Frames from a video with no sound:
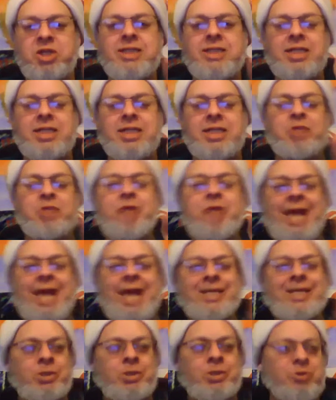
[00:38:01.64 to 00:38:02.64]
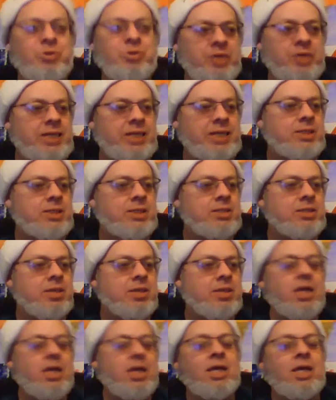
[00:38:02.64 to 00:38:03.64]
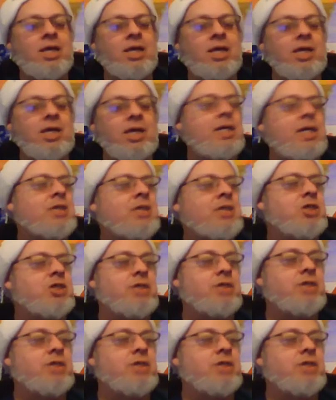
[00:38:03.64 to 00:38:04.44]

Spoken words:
that you can't do with these. And she's like,